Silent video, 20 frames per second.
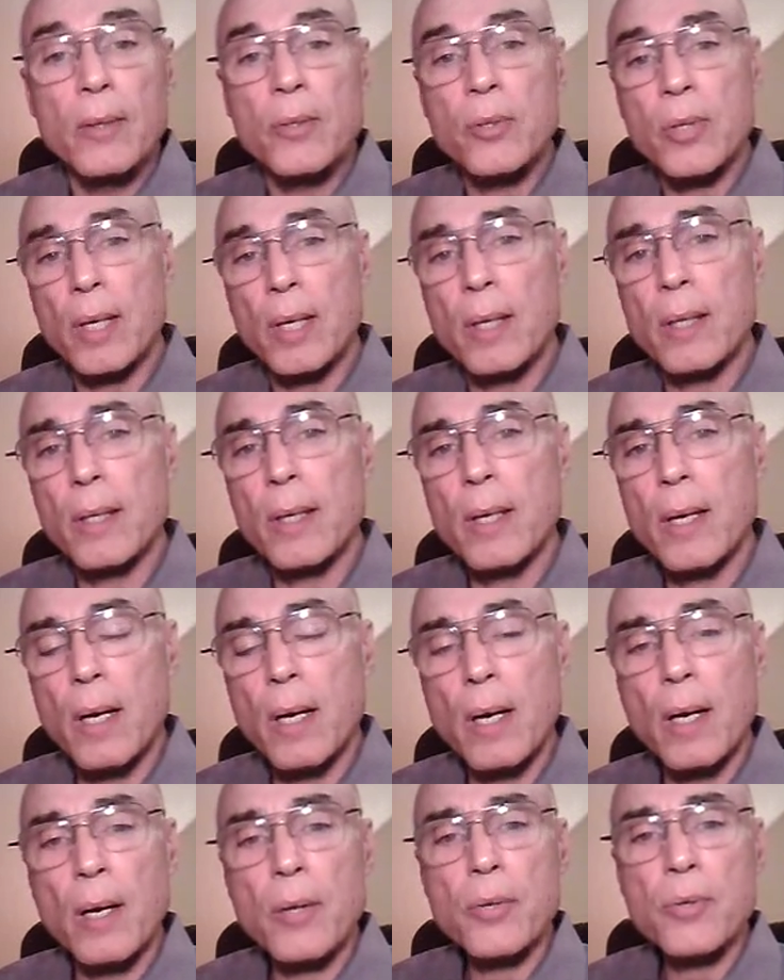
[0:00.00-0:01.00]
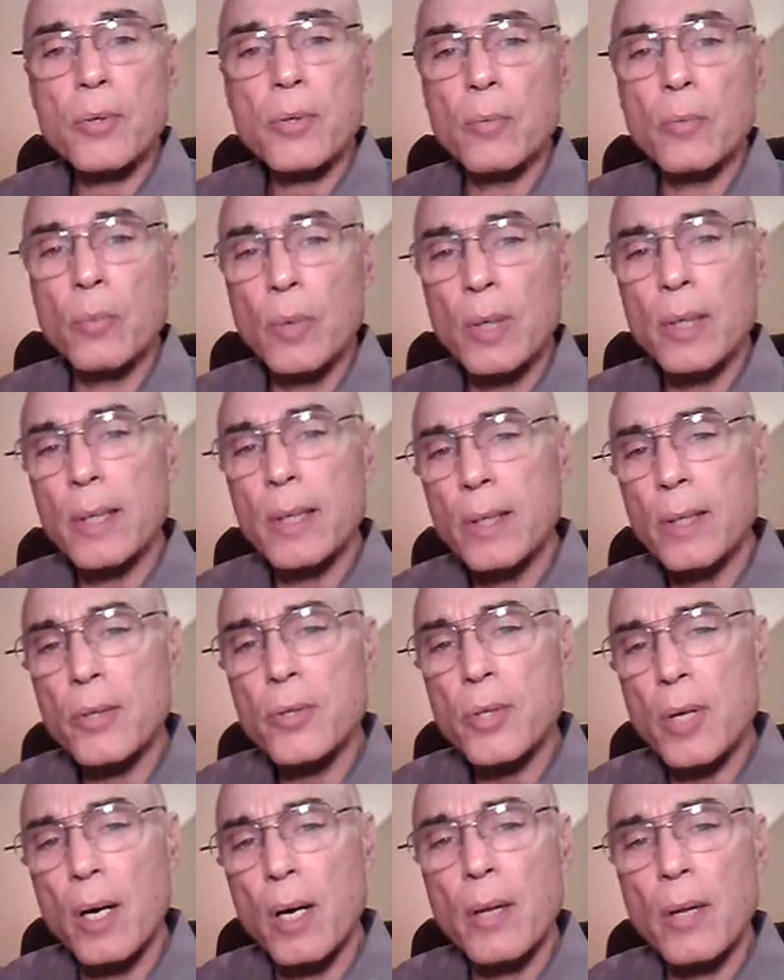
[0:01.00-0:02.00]
telling us what
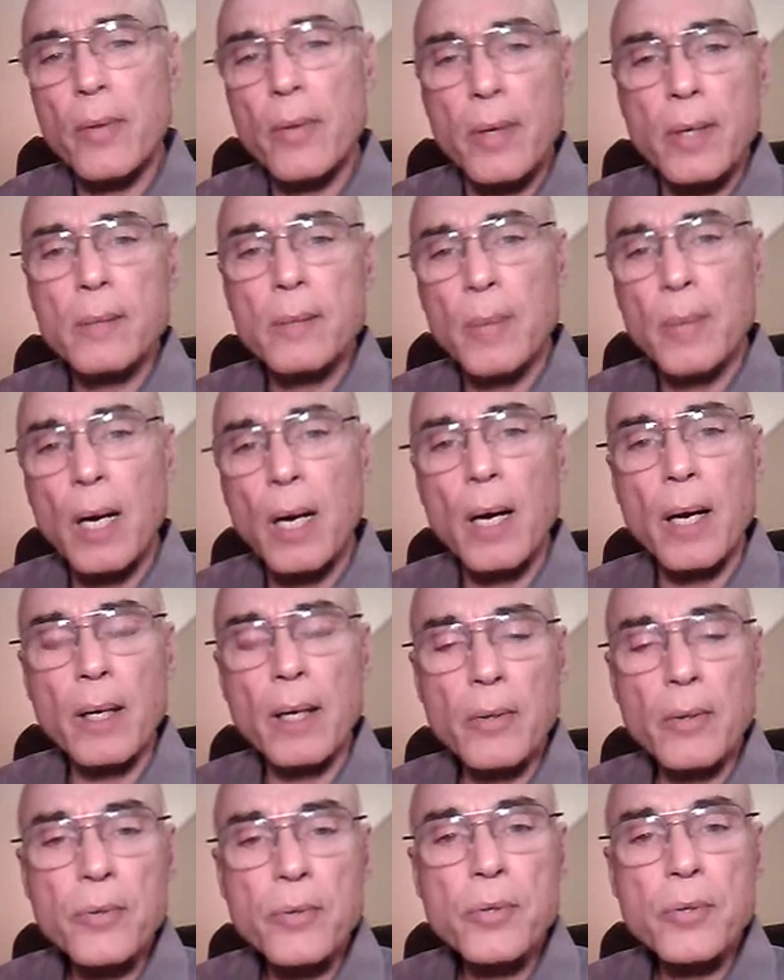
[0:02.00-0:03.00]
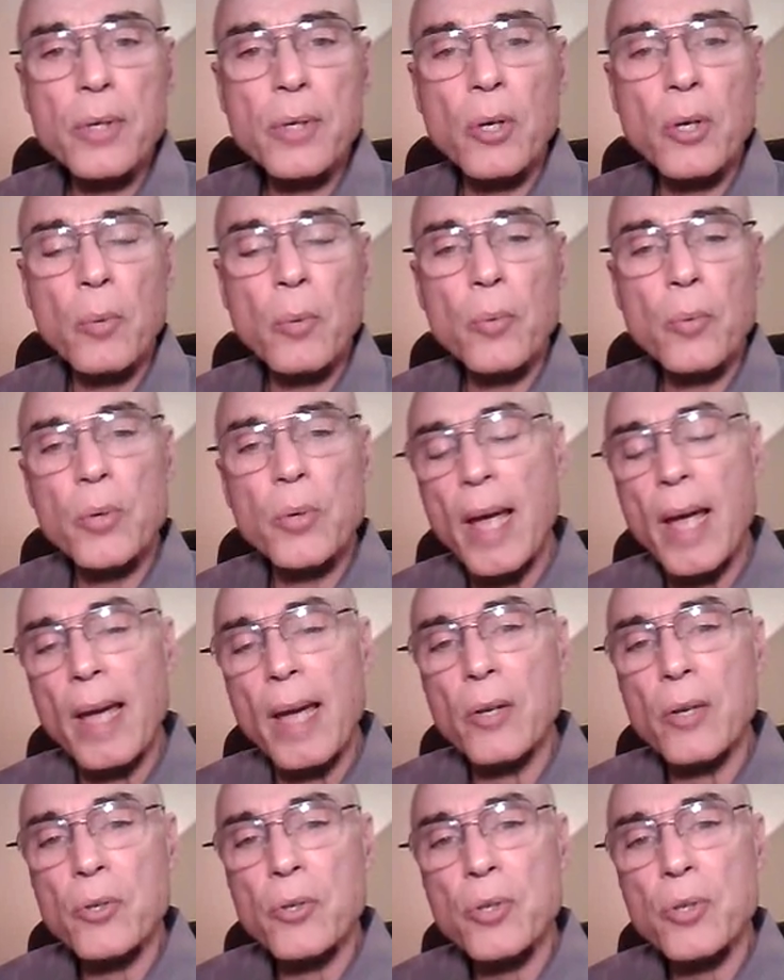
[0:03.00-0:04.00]
is on their minds
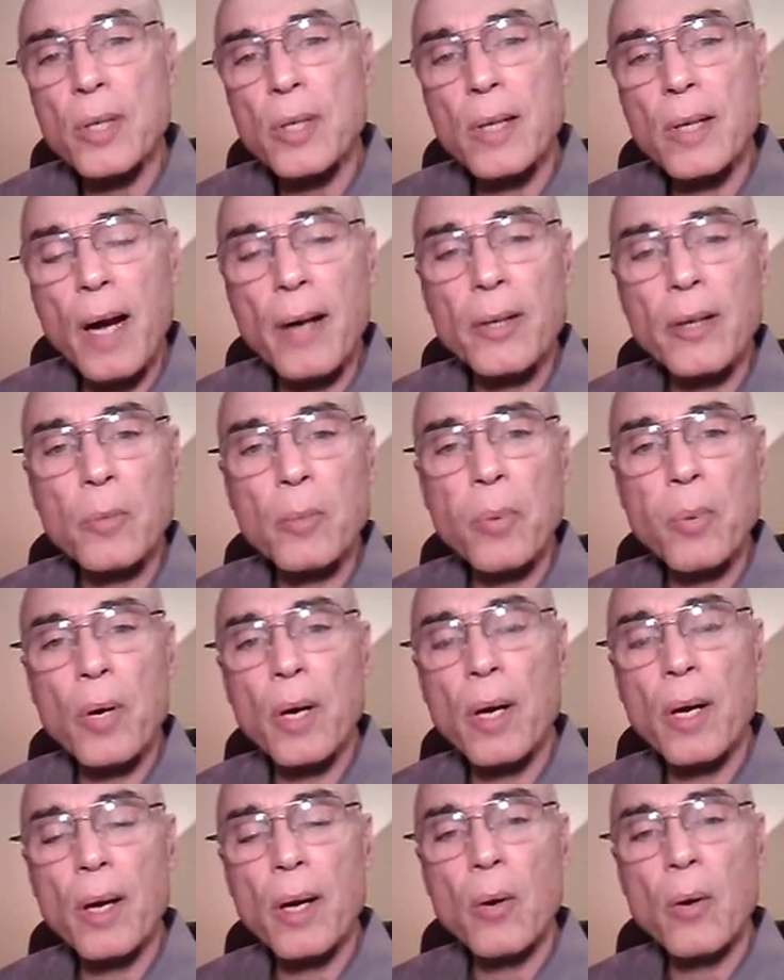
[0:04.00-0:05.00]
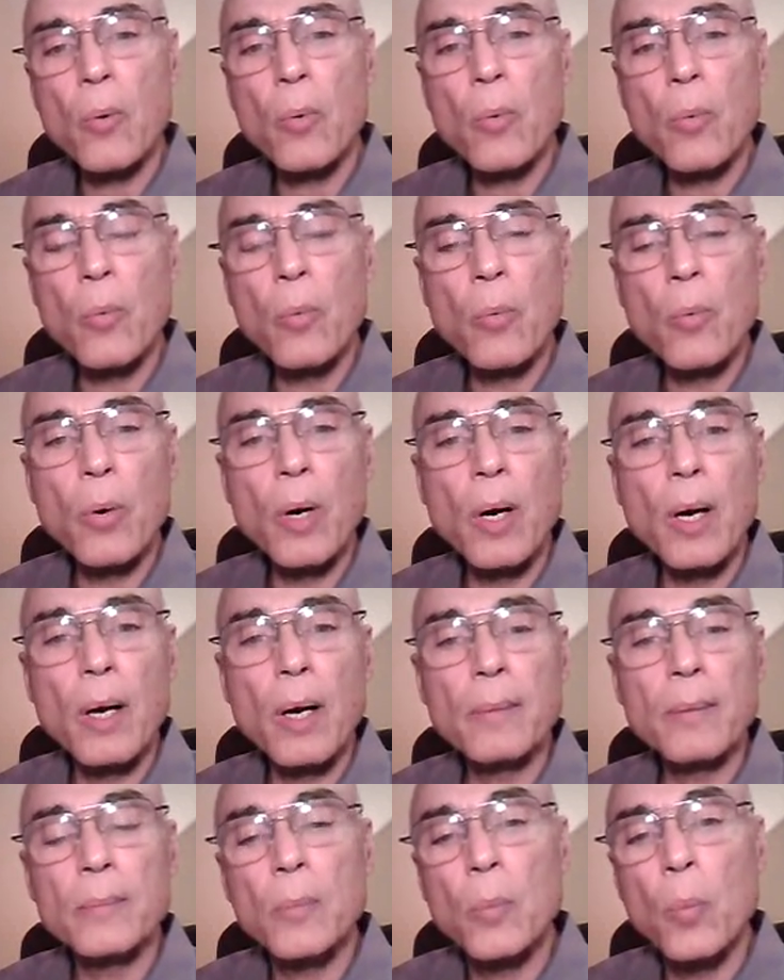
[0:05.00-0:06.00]
as Occupy
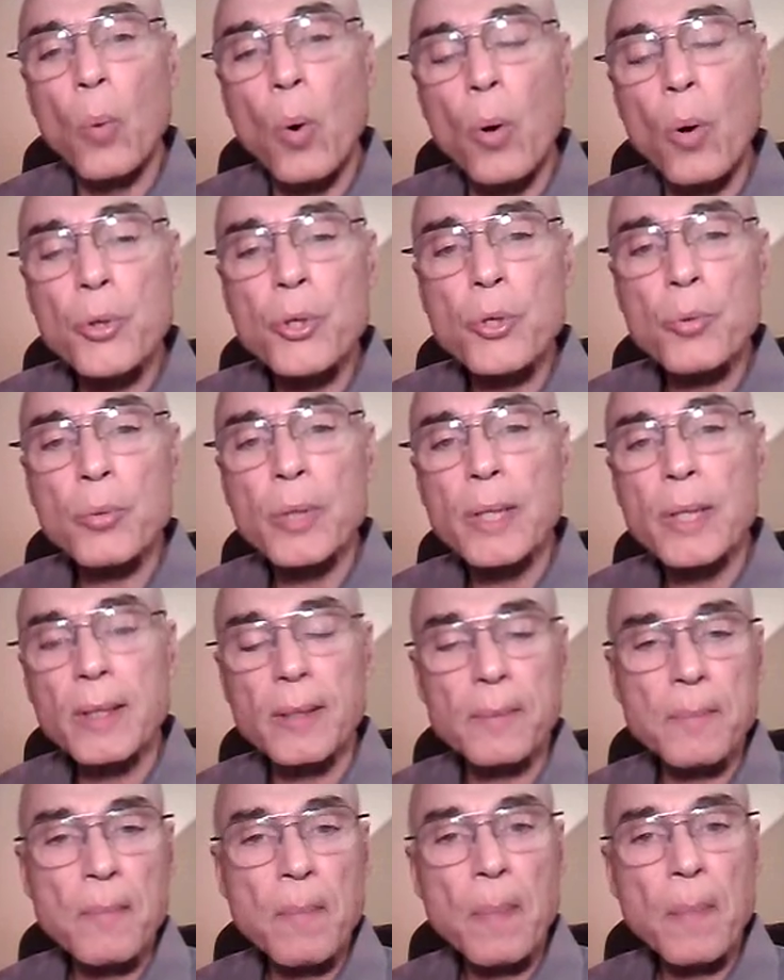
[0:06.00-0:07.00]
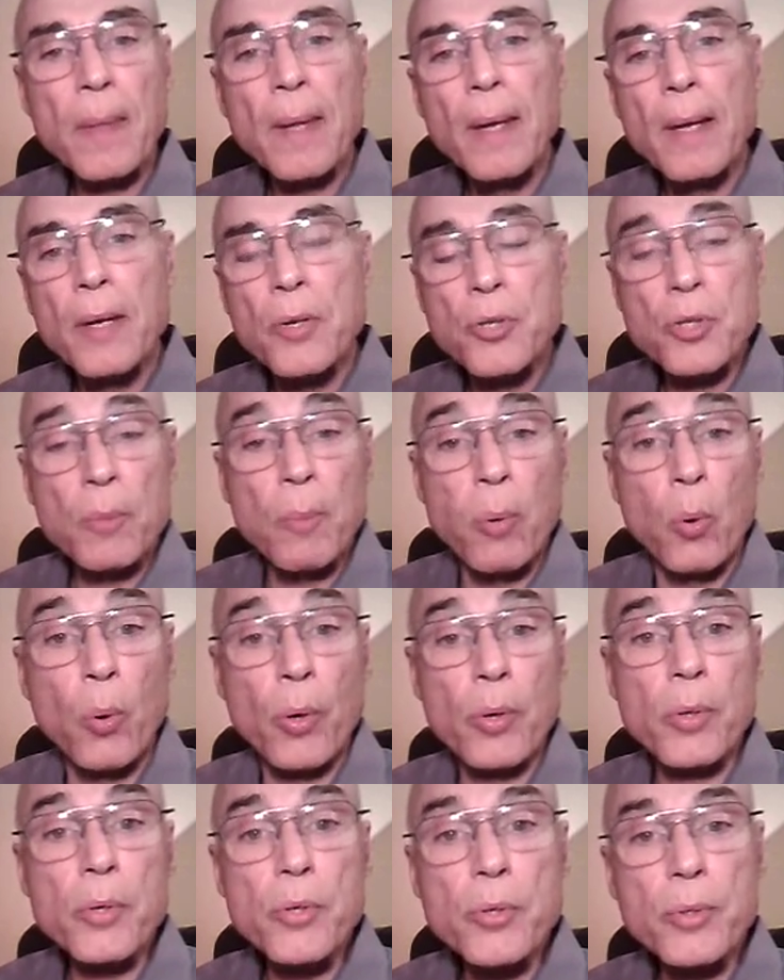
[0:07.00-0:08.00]
Wall Street
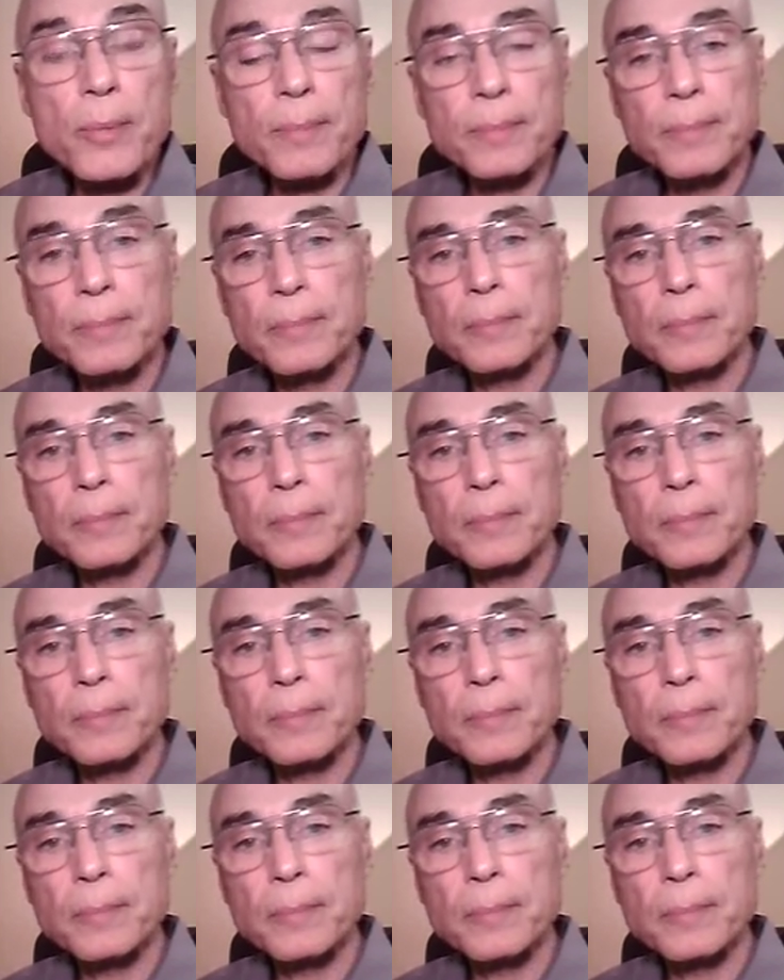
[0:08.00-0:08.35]
supporters,